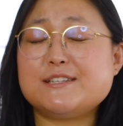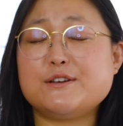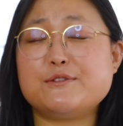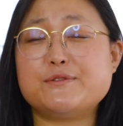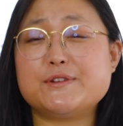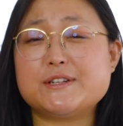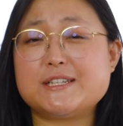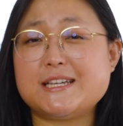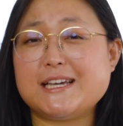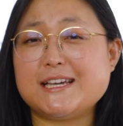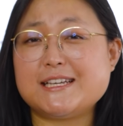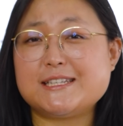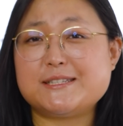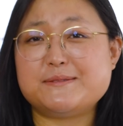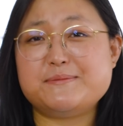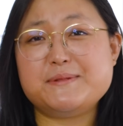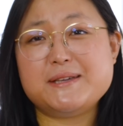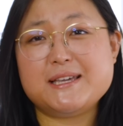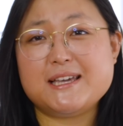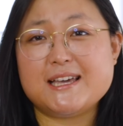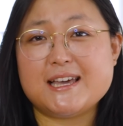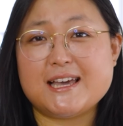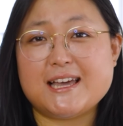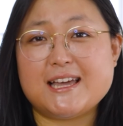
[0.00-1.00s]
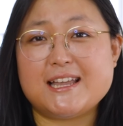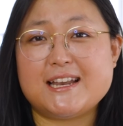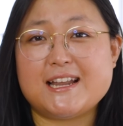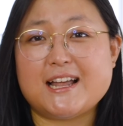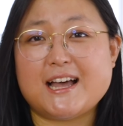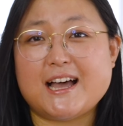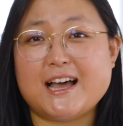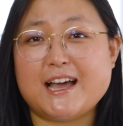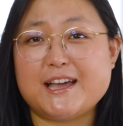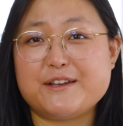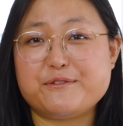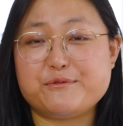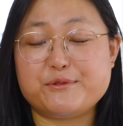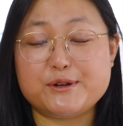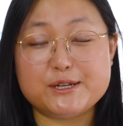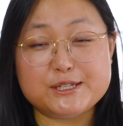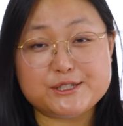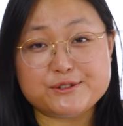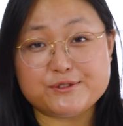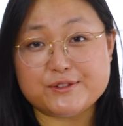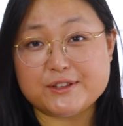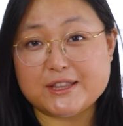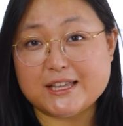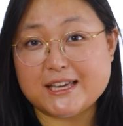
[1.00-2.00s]
overtakes me and I
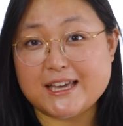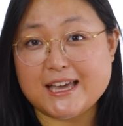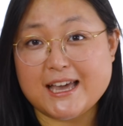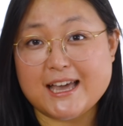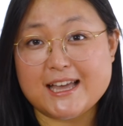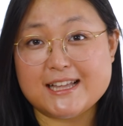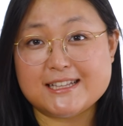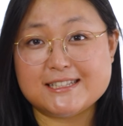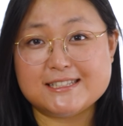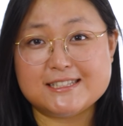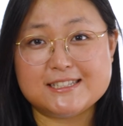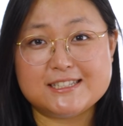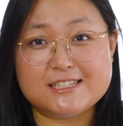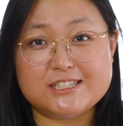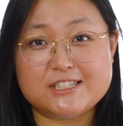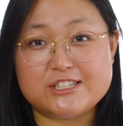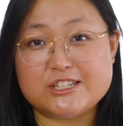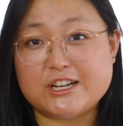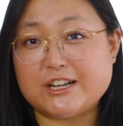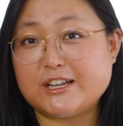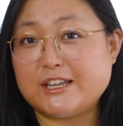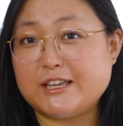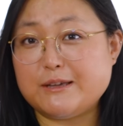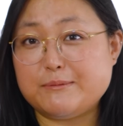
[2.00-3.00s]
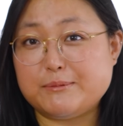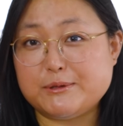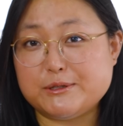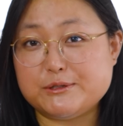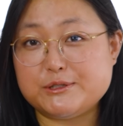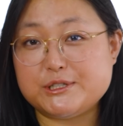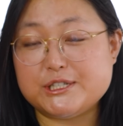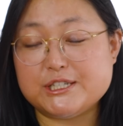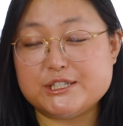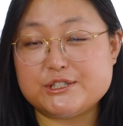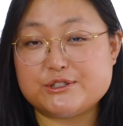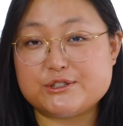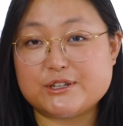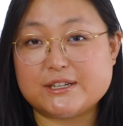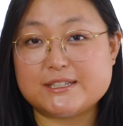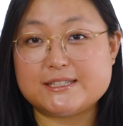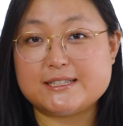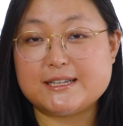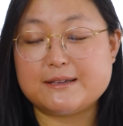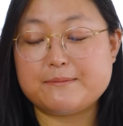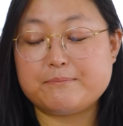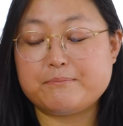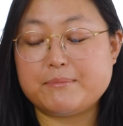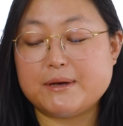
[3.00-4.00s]
reach for the Ken's chunky blue cheese
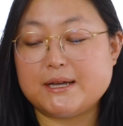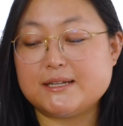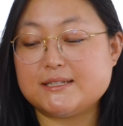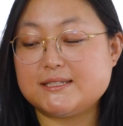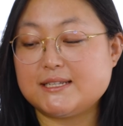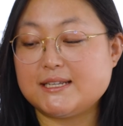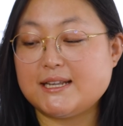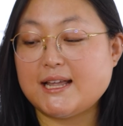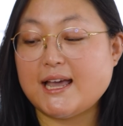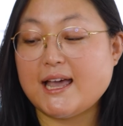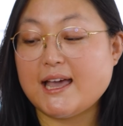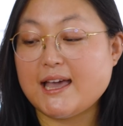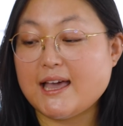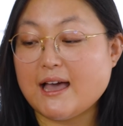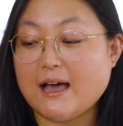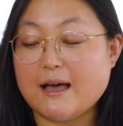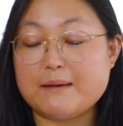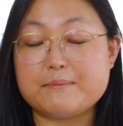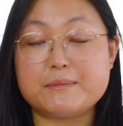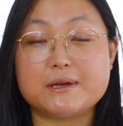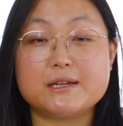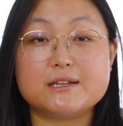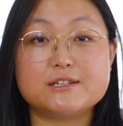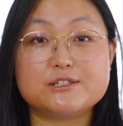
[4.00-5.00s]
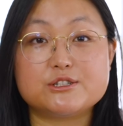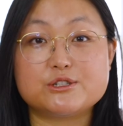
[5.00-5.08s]
dressing. But today I'm gonna